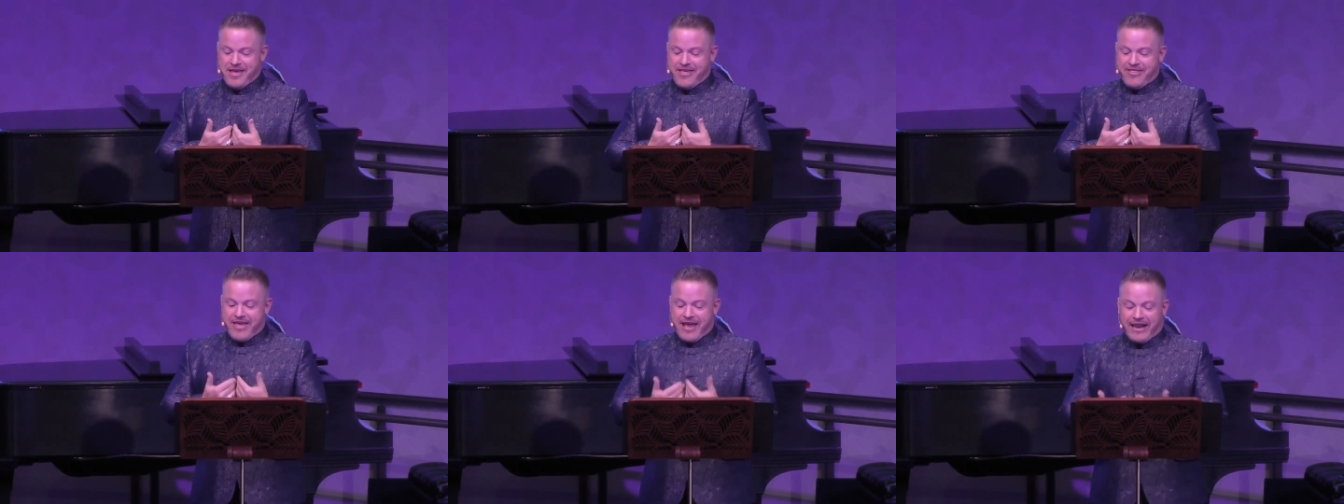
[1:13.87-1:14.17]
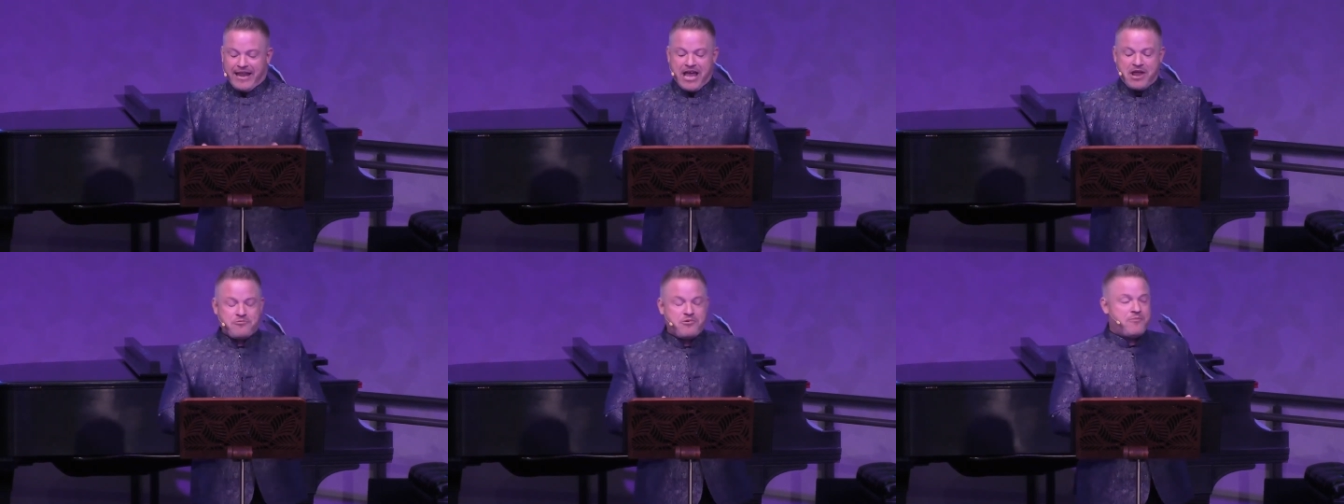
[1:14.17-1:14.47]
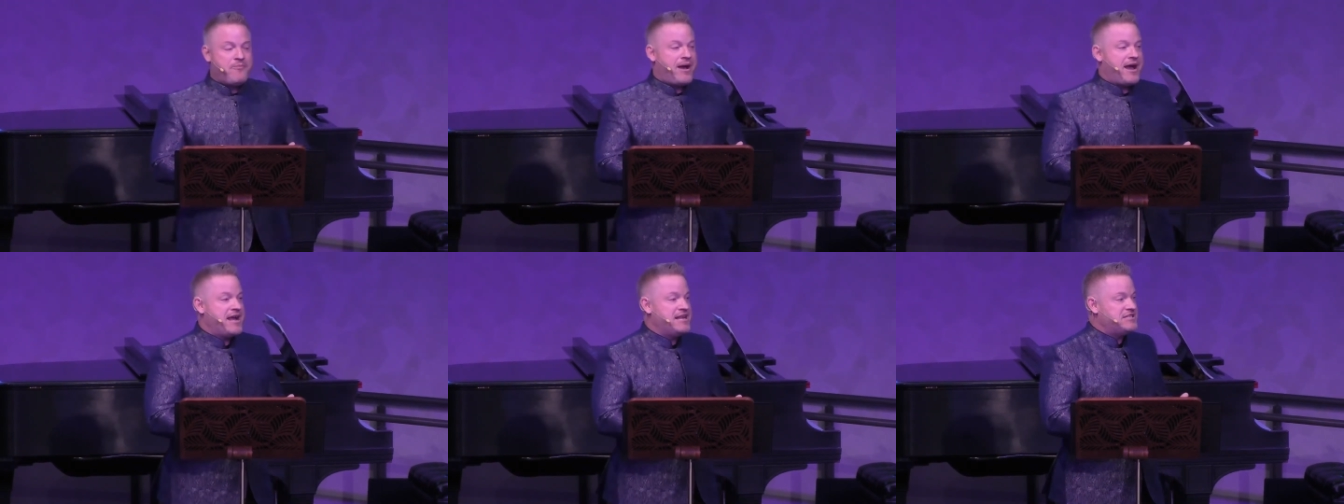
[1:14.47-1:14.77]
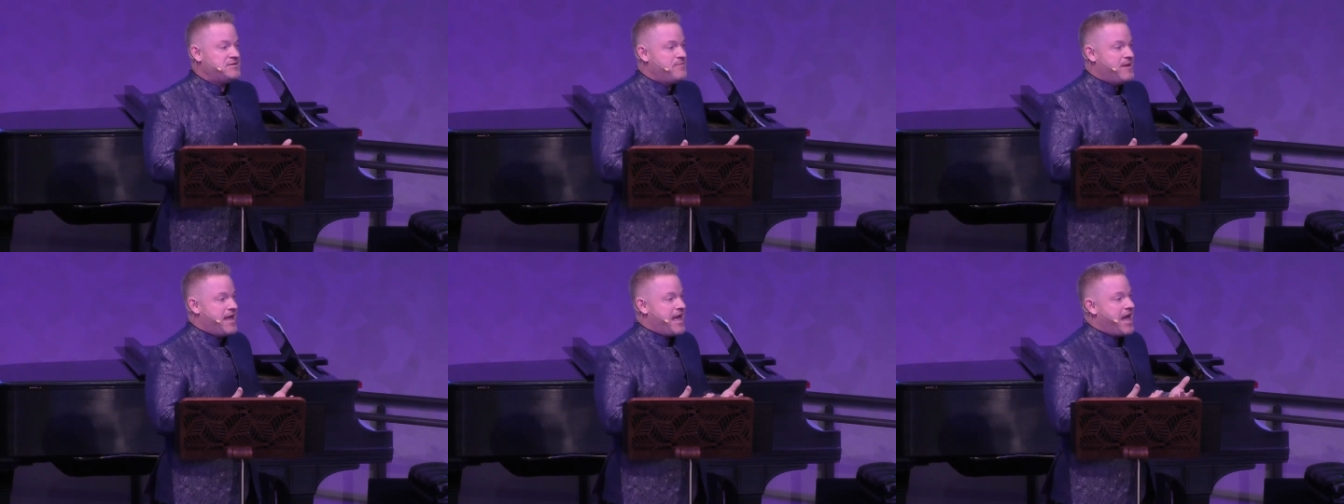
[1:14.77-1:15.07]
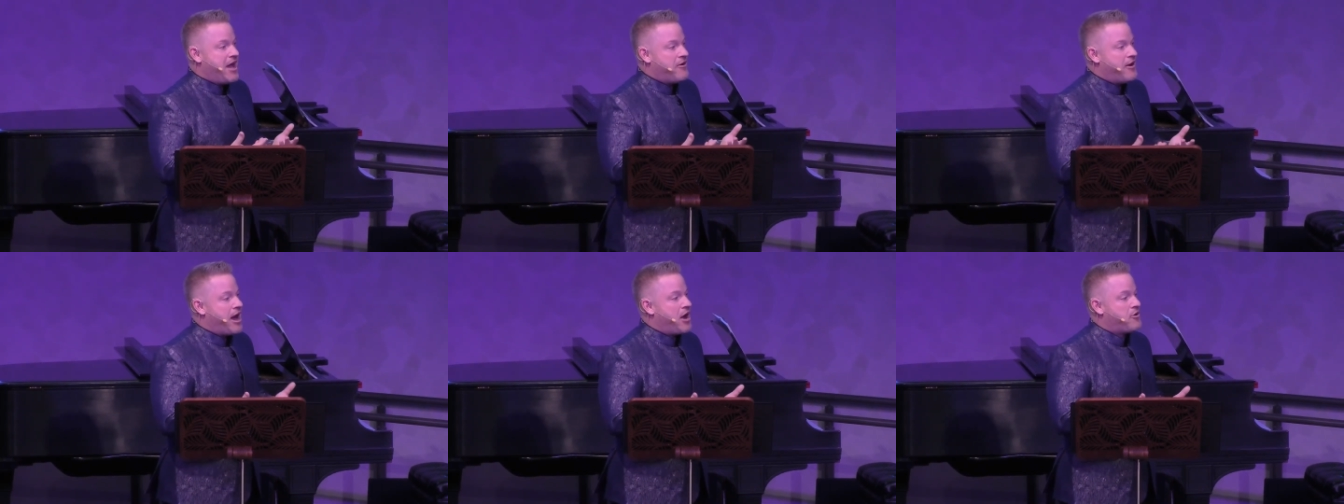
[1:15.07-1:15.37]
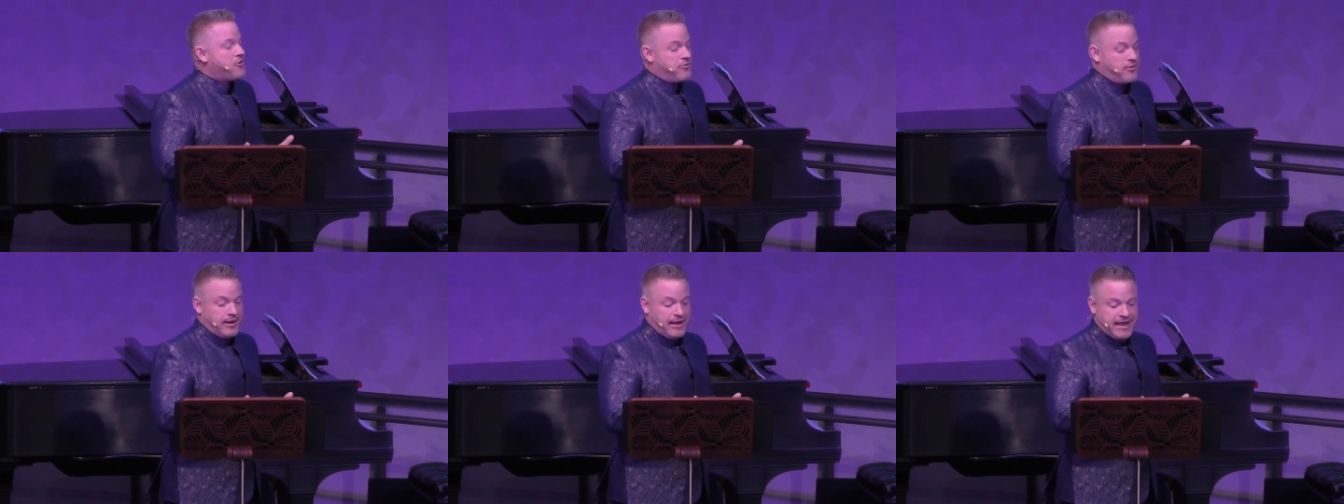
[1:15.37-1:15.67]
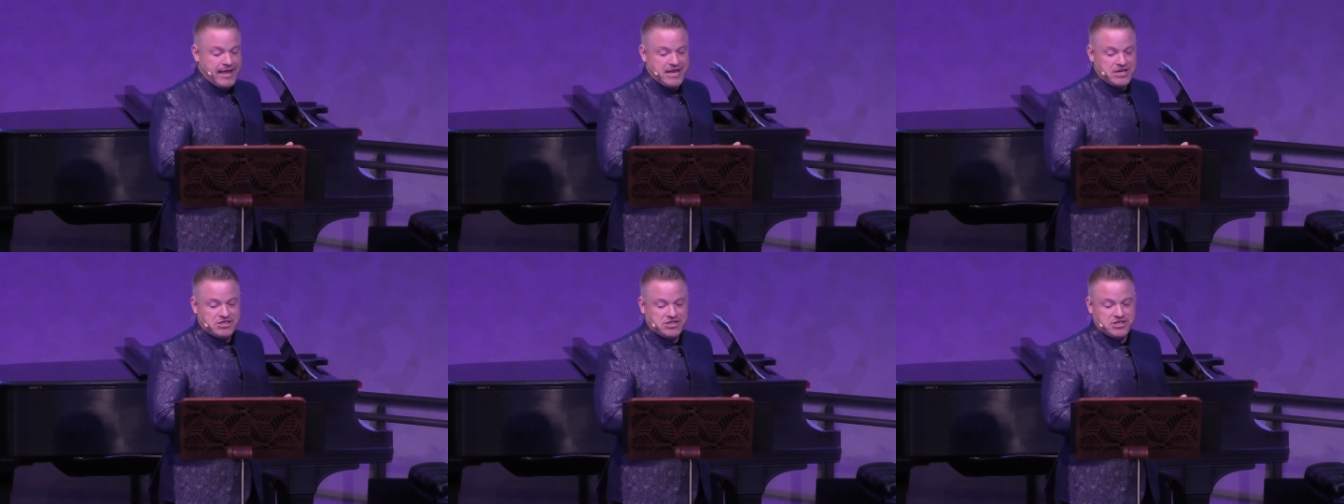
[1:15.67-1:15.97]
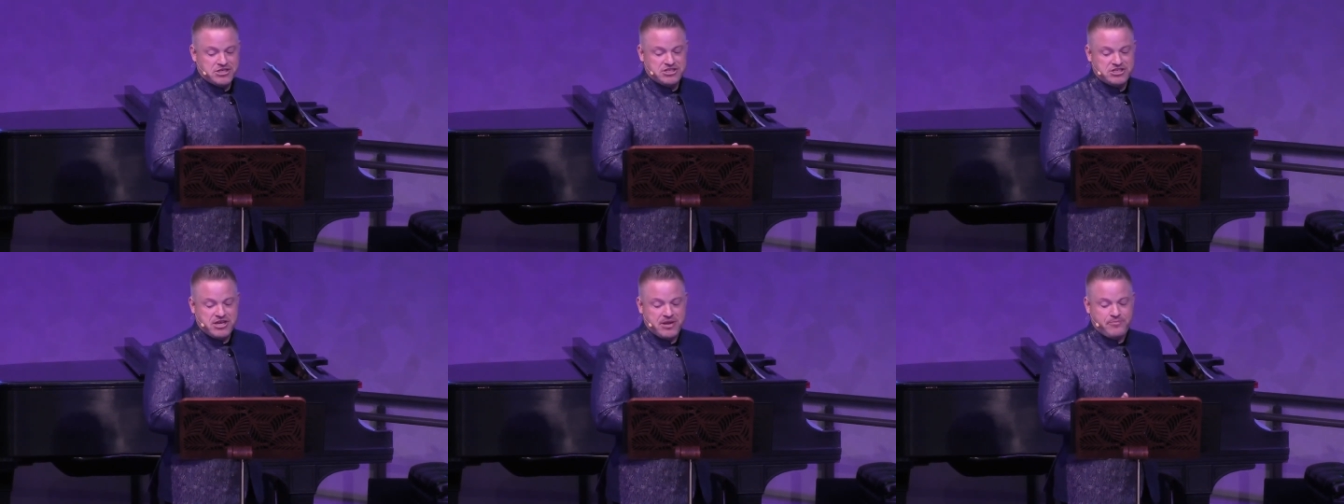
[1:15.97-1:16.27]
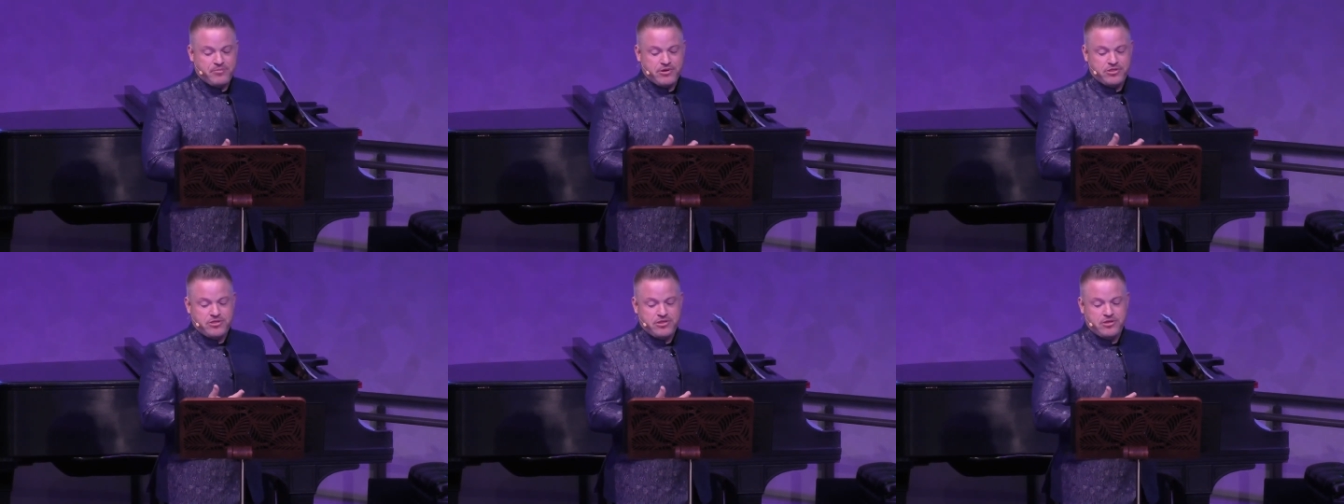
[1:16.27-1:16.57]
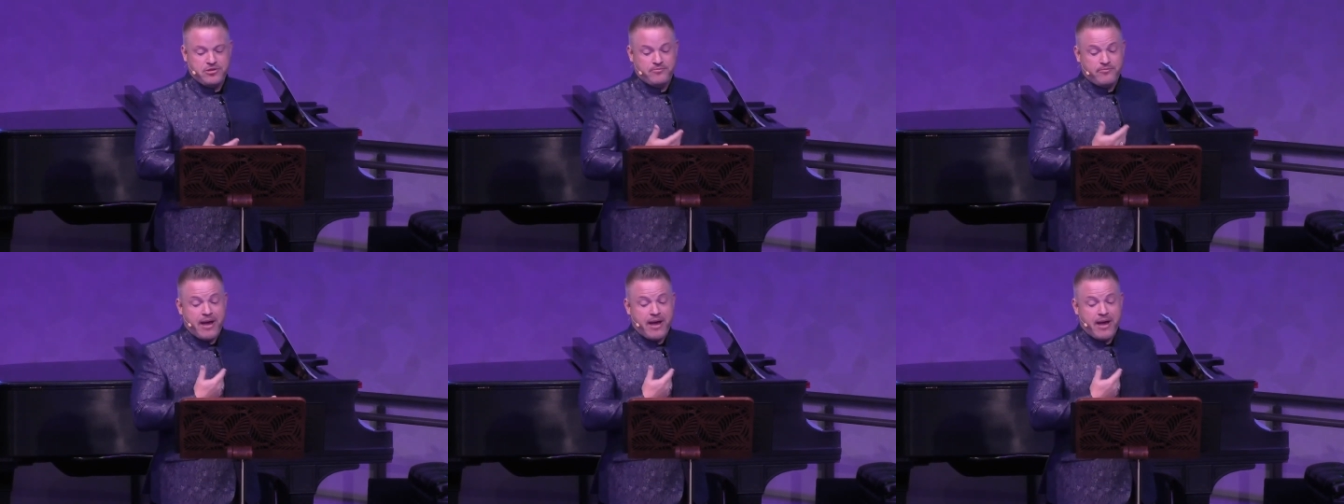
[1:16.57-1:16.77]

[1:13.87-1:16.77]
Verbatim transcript: That line reminds me how our relationship with you,